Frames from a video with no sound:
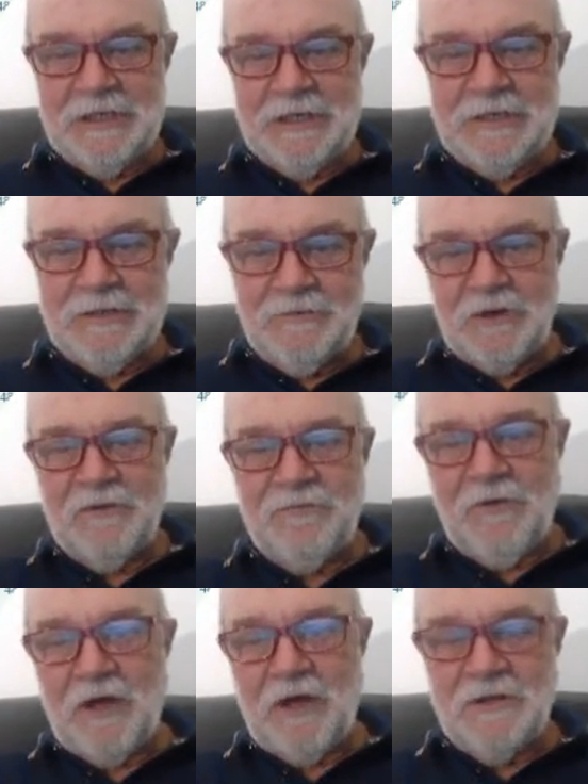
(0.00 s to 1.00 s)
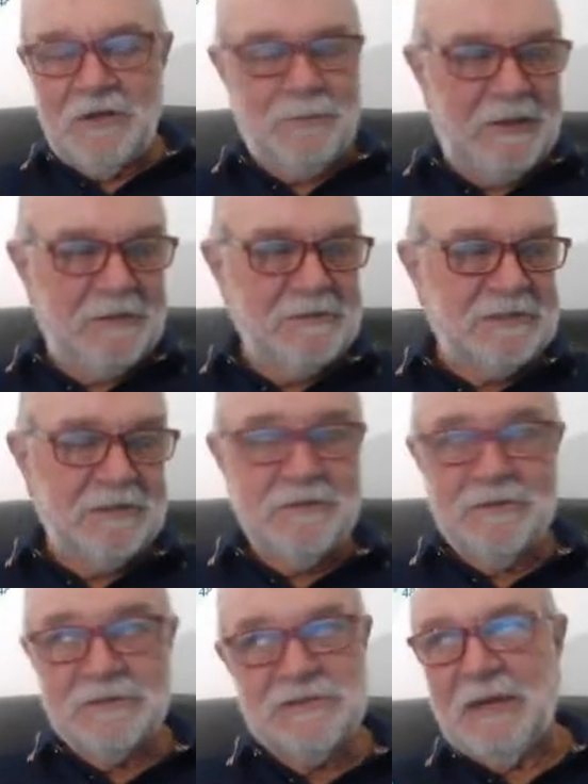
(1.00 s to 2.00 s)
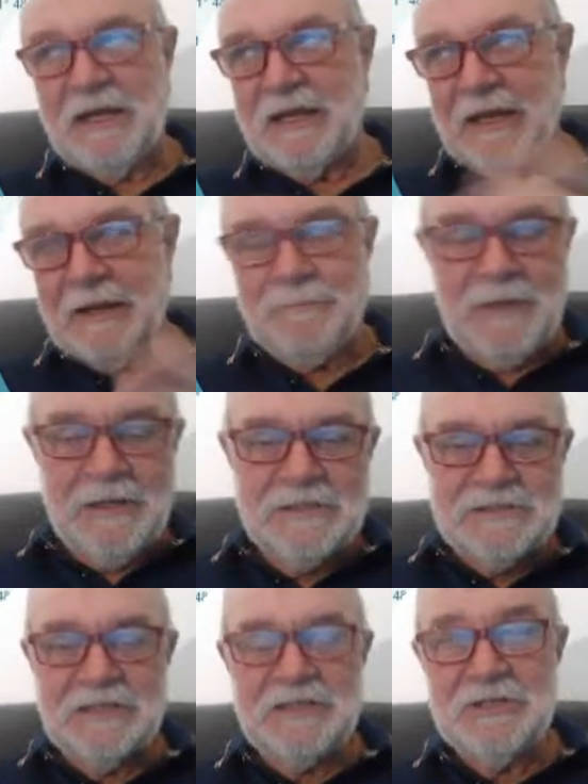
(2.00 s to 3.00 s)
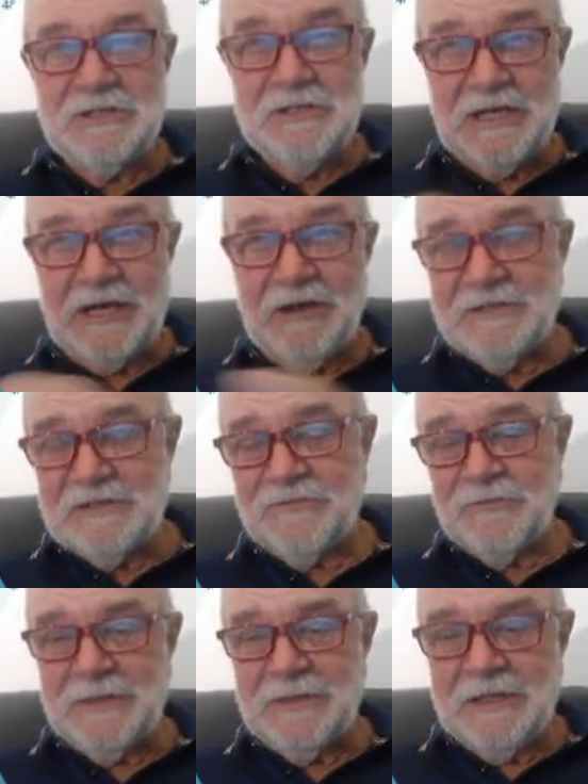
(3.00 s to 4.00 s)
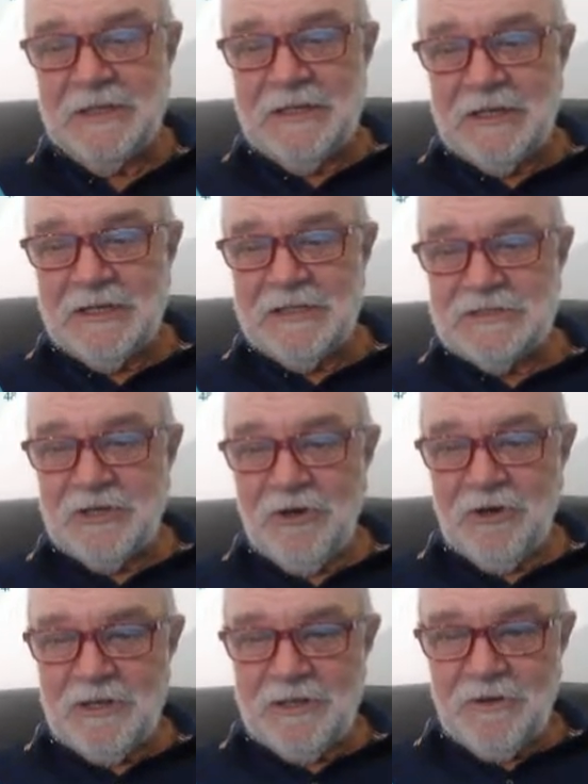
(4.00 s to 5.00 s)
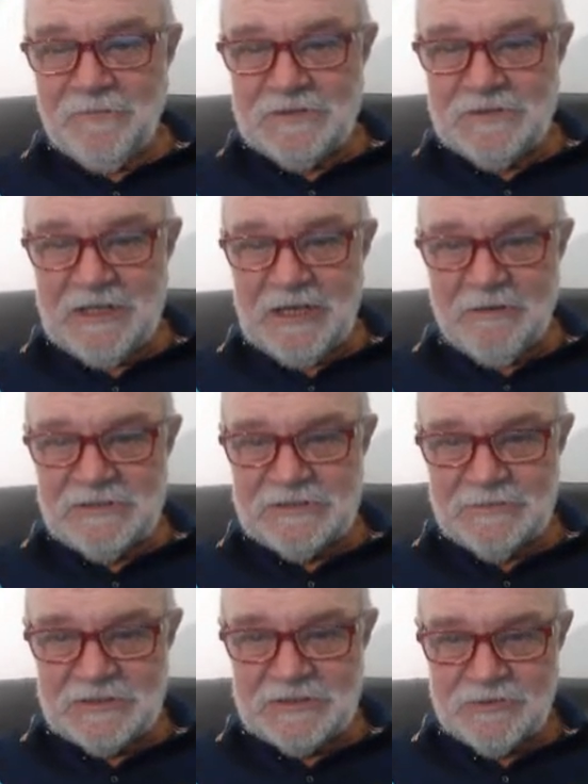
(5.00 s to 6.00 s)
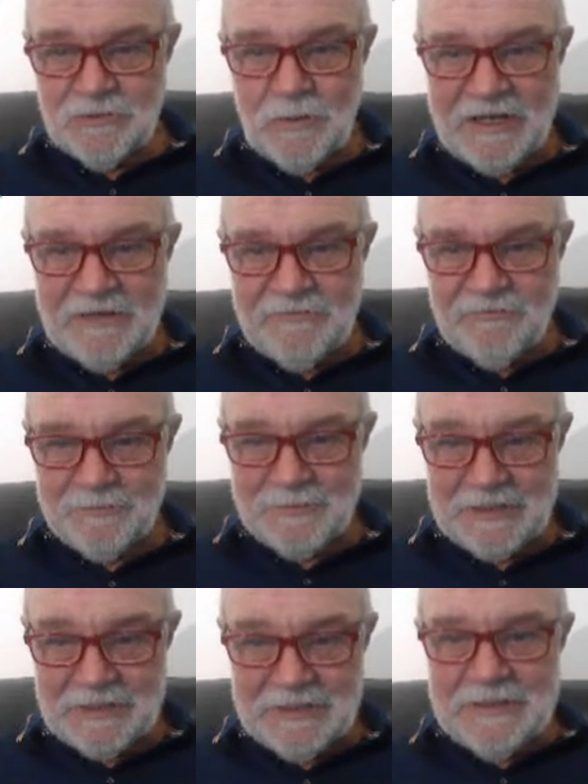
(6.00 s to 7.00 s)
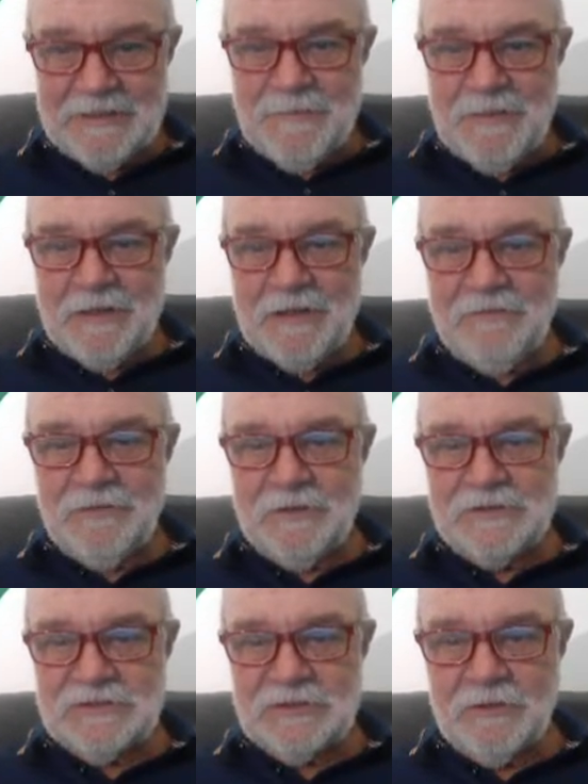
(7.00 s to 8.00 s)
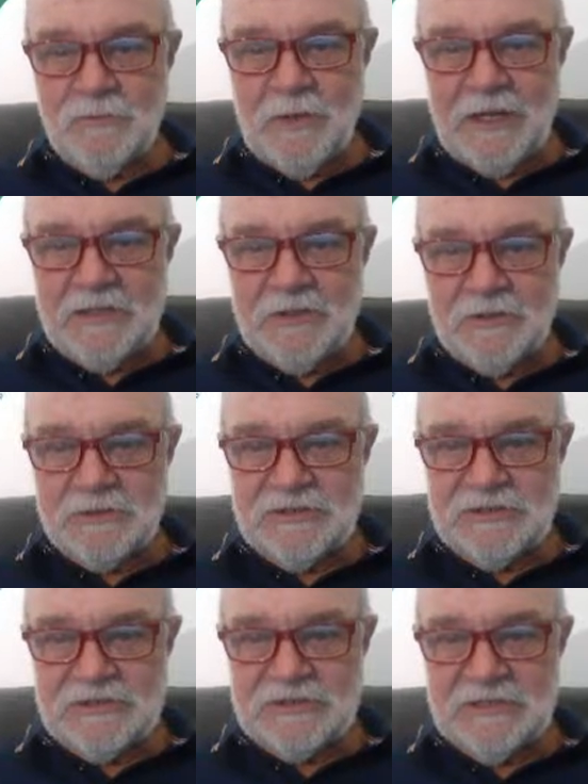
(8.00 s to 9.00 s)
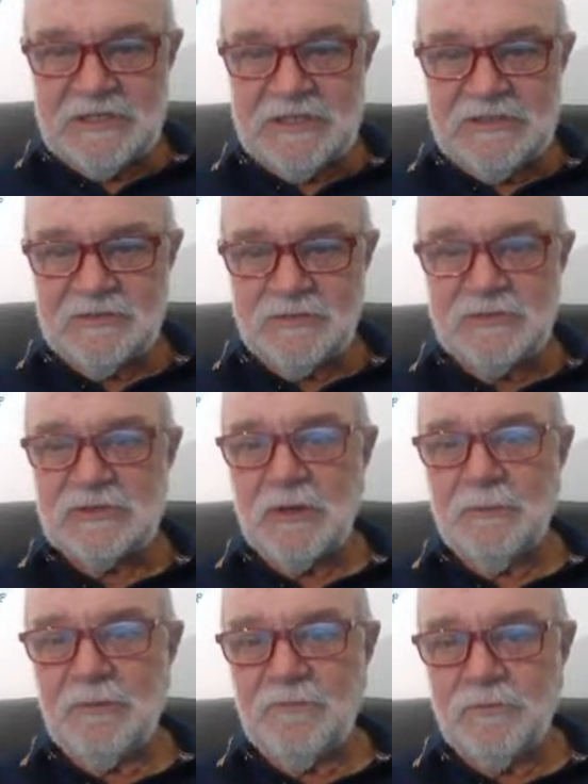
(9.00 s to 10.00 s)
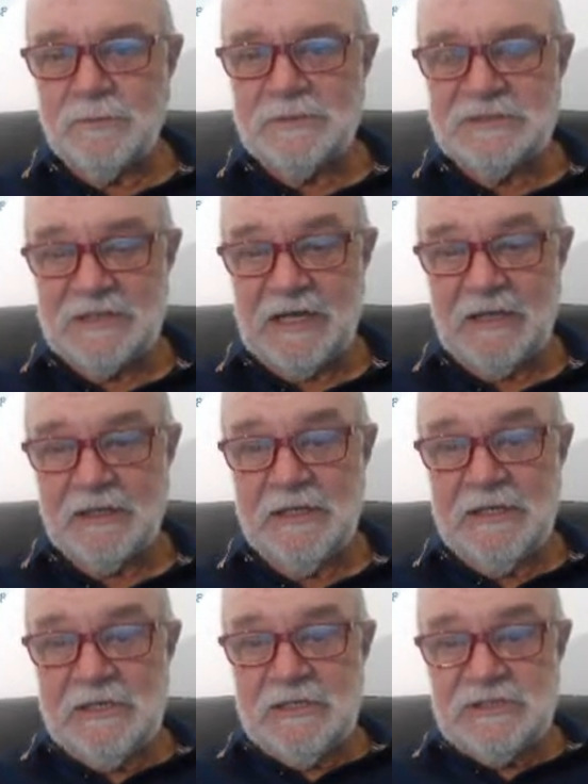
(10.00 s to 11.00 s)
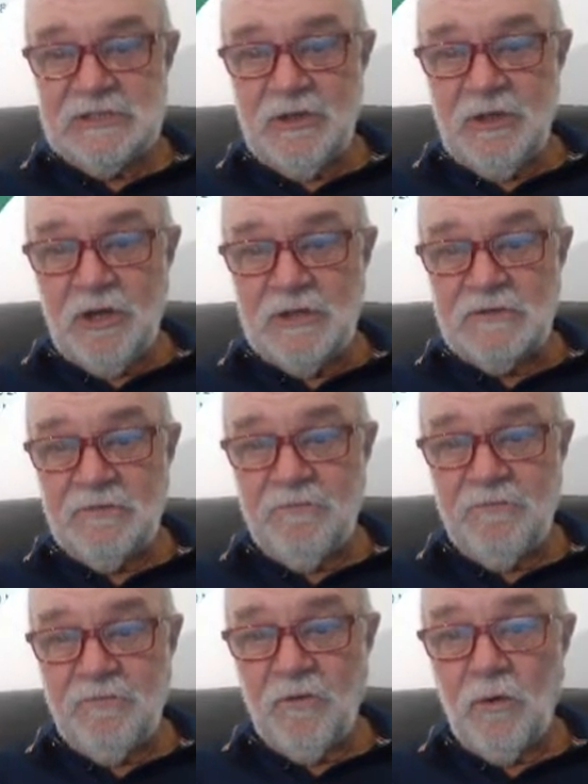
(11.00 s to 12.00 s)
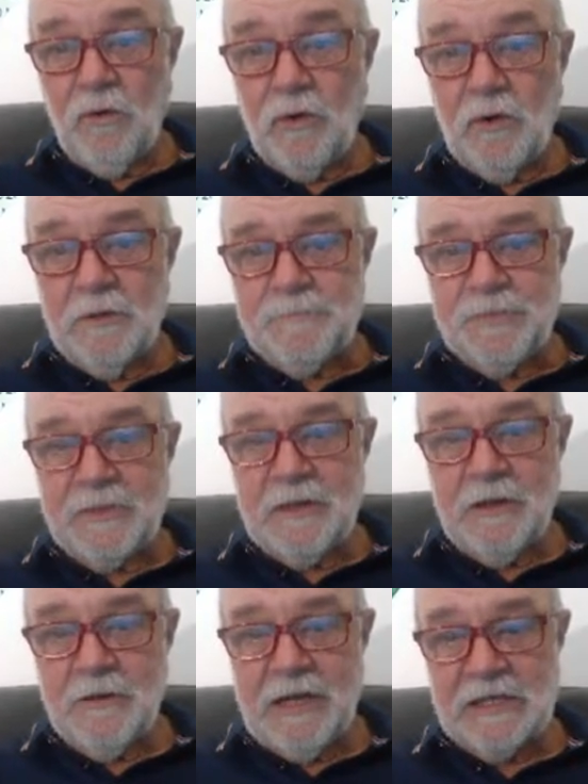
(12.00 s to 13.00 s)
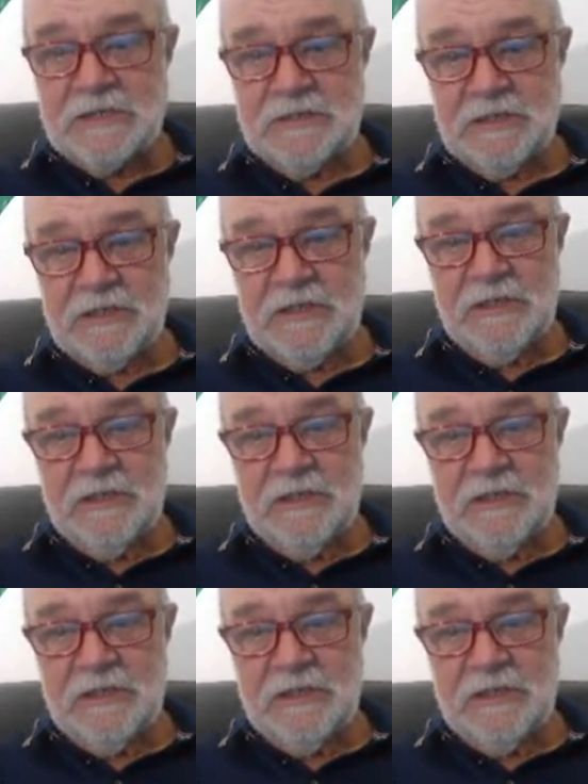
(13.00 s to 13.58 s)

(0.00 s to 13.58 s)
you got a fine, you got a penalty. I just made it up. I said, can you carry this for me? And he's kindly offered to carry some extra weight for me, even though he's so weight conscious, and he's also a performance sailor. So those 4 are actually